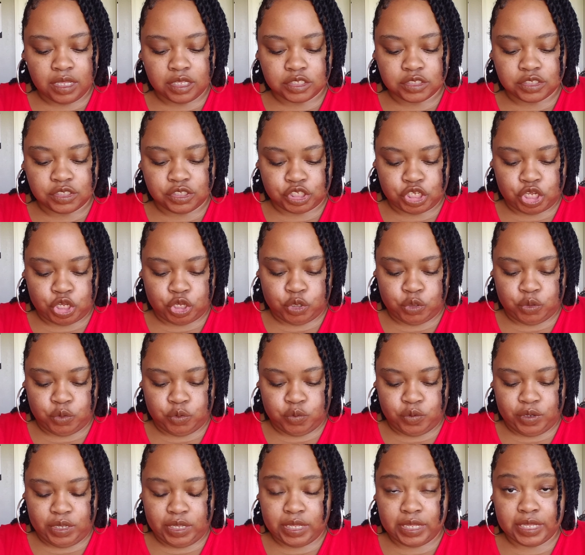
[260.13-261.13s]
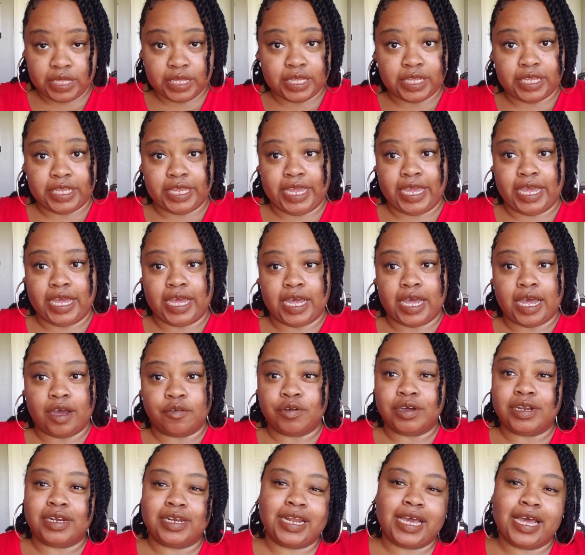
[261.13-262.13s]
So yeah, I
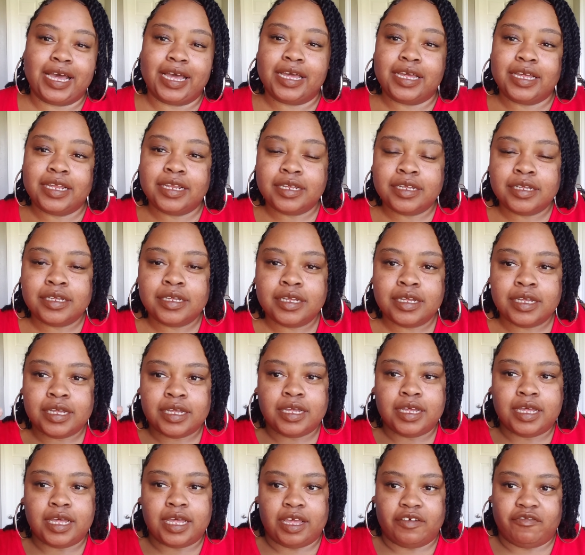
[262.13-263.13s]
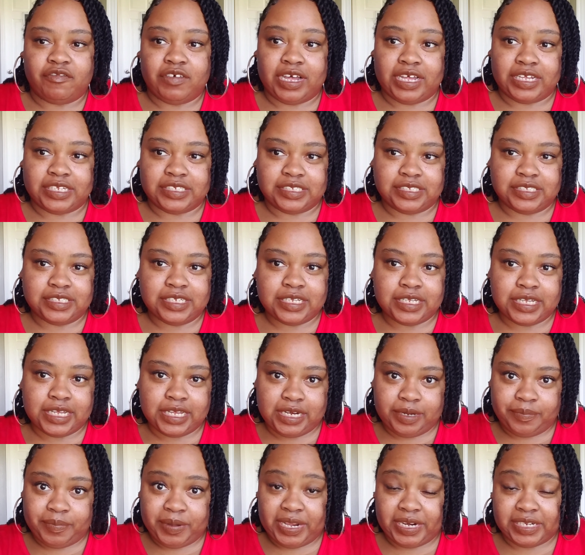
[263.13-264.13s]
would not advise
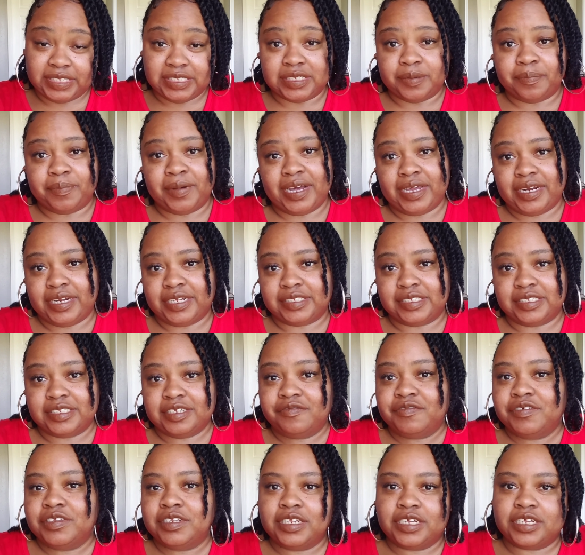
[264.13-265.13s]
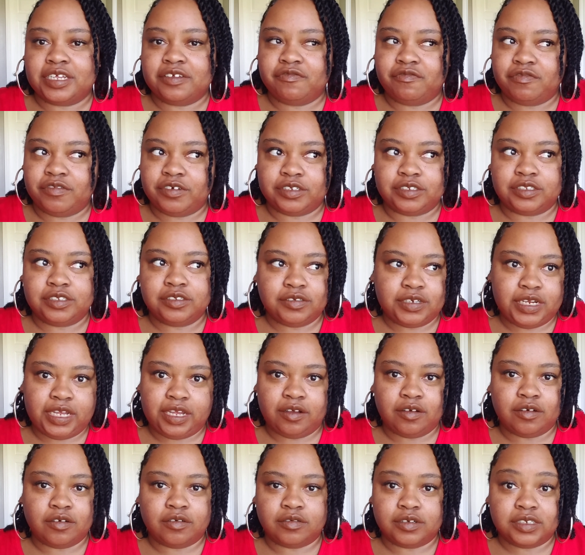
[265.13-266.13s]
anybody to buy this if you're looking for a two
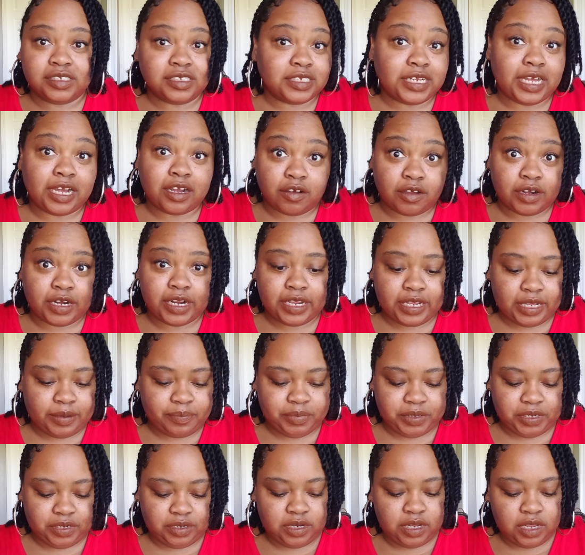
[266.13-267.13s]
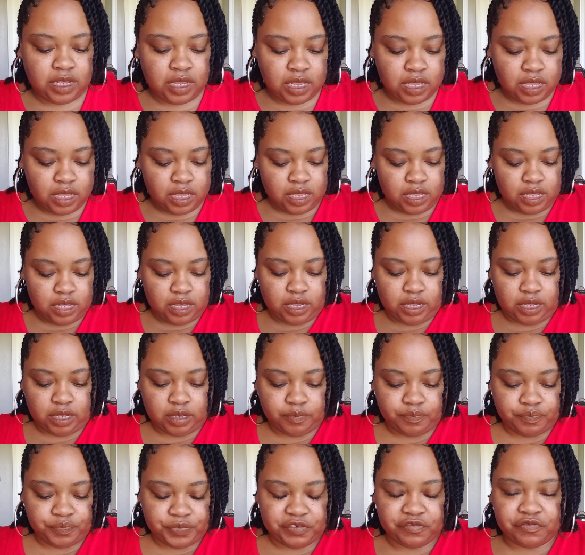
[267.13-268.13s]
day hold. It's not gonna happen.
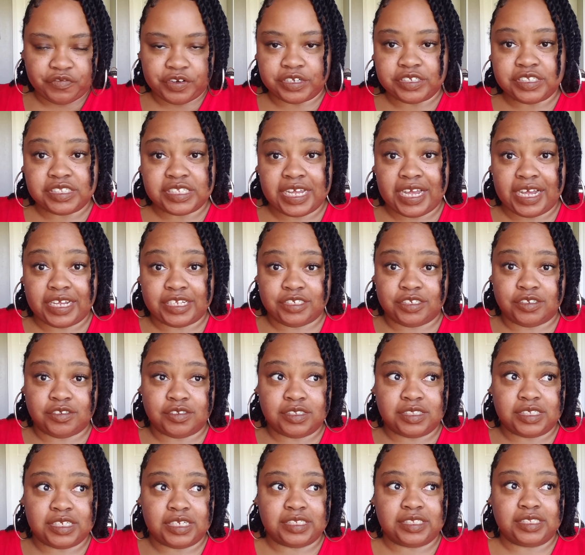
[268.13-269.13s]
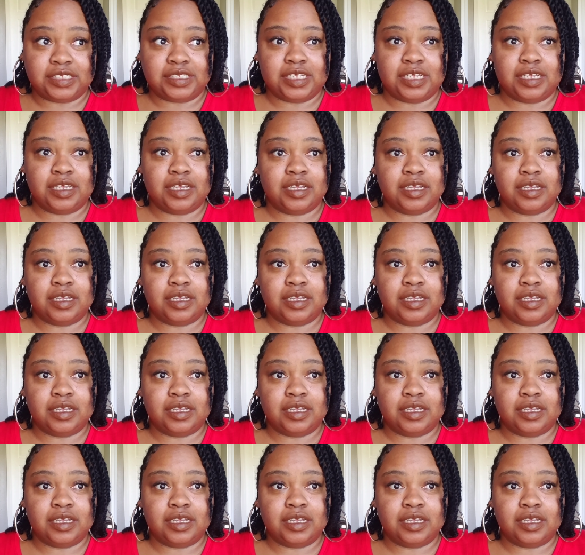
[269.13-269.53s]
Um, the first day I used this,